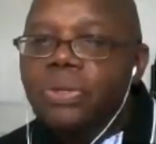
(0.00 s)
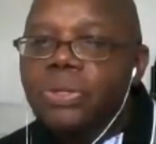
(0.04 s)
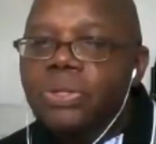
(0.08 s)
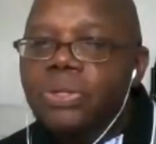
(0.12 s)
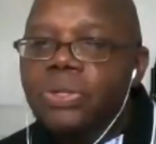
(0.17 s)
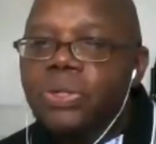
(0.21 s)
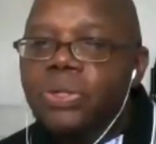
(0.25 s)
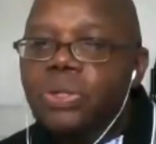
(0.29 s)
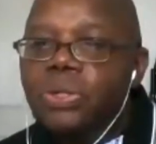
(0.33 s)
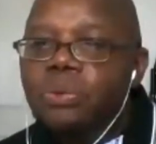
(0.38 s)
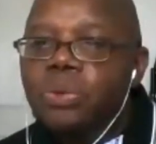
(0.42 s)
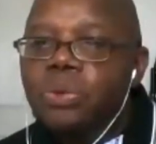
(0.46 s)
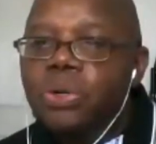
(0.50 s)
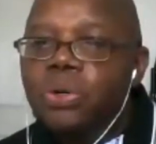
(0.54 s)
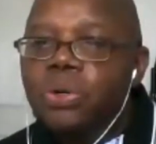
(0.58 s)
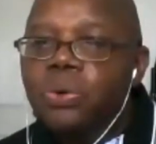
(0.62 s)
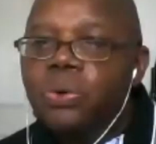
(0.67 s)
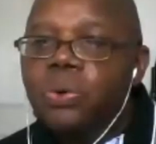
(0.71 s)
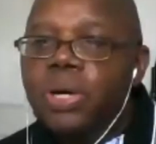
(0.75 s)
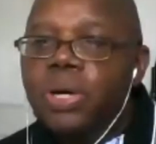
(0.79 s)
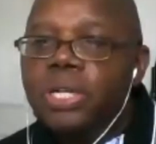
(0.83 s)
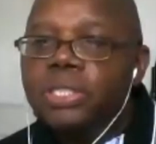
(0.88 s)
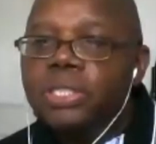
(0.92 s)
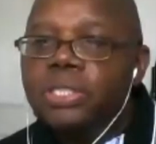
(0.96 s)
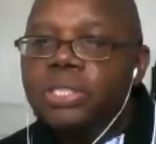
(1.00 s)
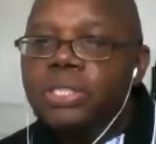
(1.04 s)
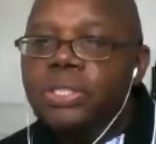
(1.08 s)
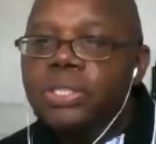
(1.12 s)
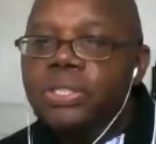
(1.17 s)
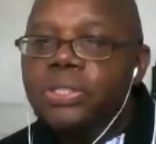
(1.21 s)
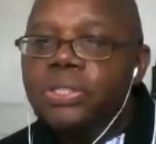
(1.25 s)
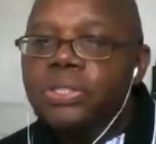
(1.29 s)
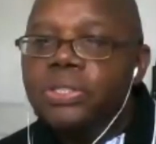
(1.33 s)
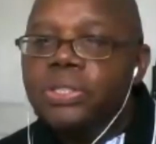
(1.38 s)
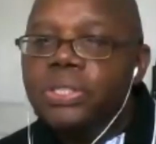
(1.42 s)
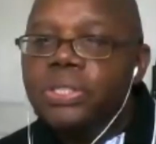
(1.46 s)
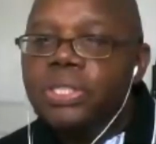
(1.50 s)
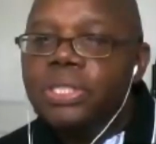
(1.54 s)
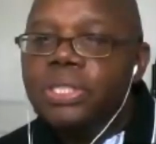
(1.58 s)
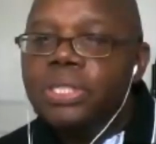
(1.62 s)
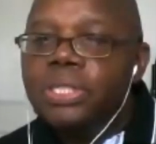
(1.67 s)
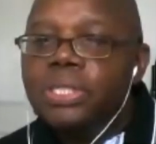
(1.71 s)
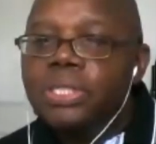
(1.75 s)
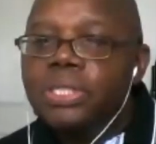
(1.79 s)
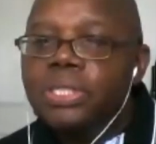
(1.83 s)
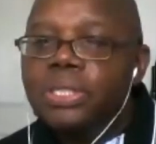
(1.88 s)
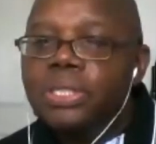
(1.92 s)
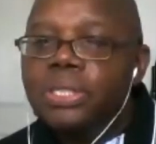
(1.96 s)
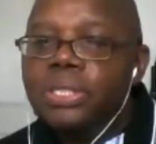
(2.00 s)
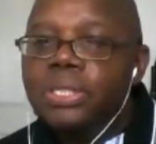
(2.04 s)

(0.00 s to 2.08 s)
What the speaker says: If there's no more questions,